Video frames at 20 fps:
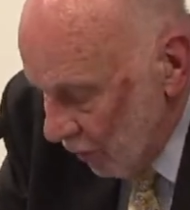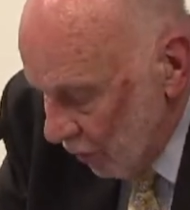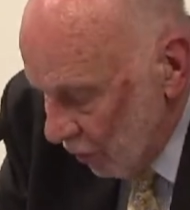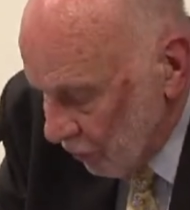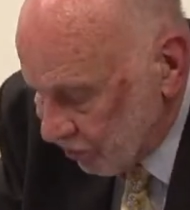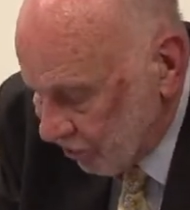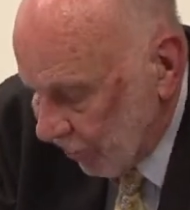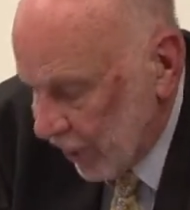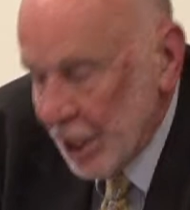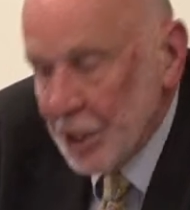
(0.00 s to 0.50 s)

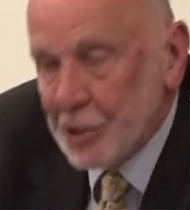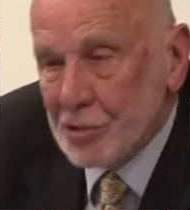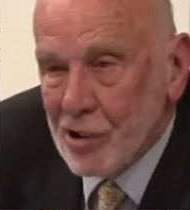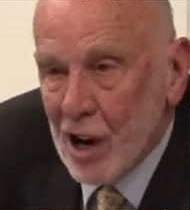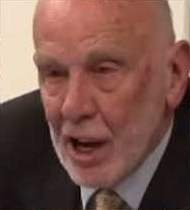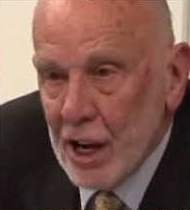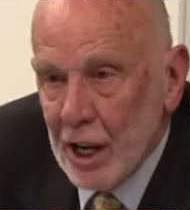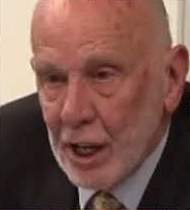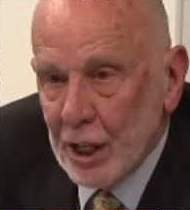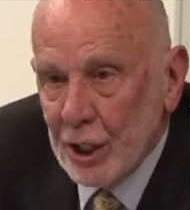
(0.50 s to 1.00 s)
Free
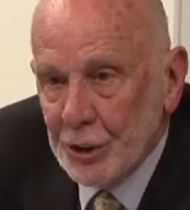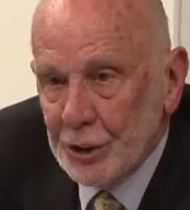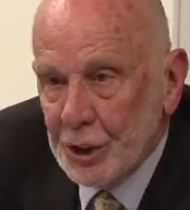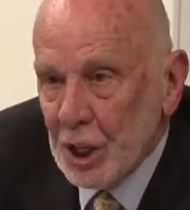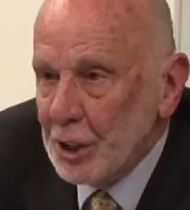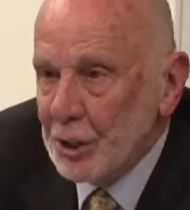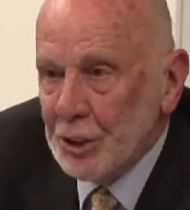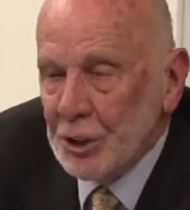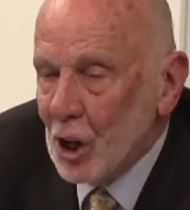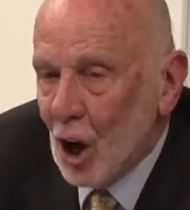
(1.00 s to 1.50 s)
trade
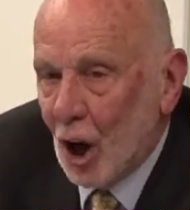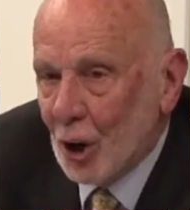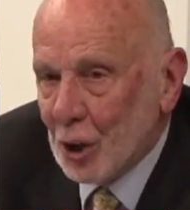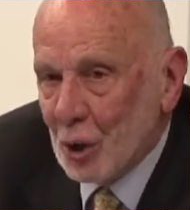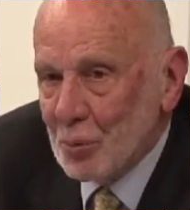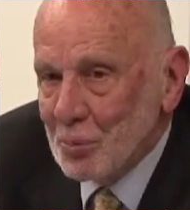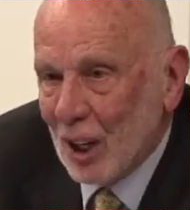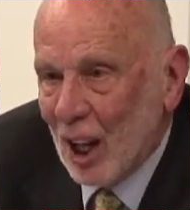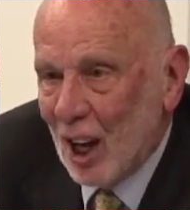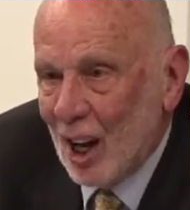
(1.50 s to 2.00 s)
did not
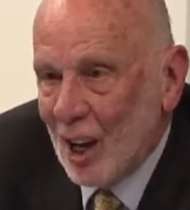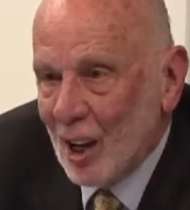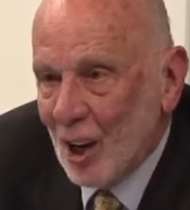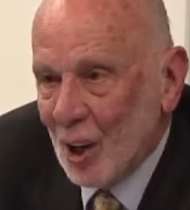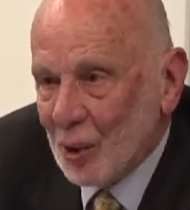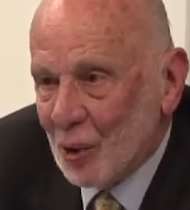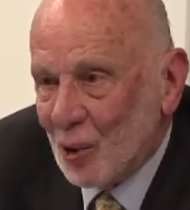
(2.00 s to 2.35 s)
apply at